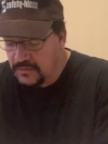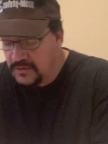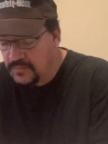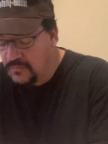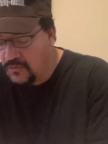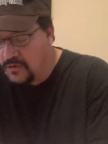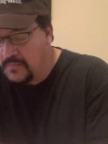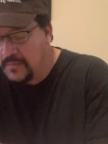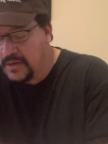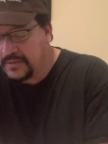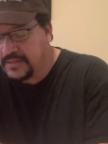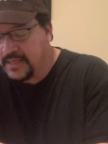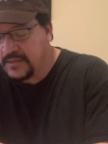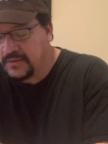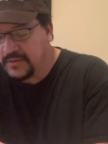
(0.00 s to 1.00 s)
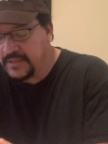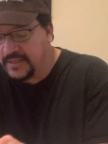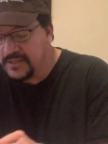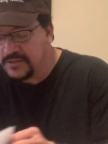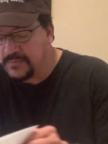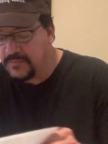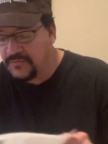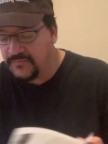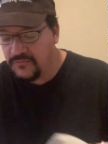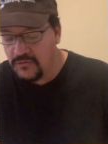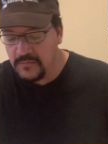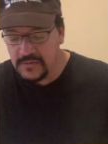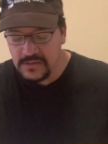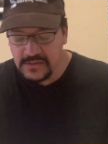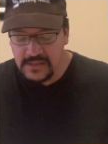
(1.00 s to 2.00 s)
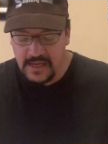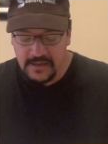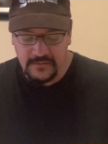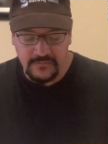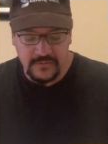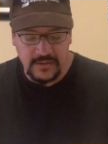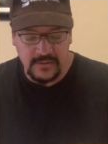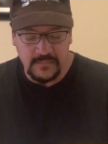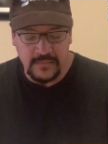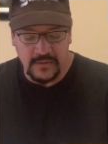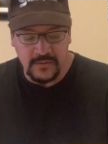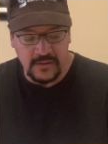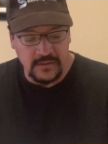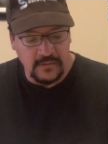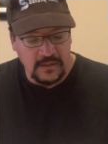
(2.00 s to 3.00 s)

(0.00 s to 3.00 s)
learn more about that on the engine performance side of it, but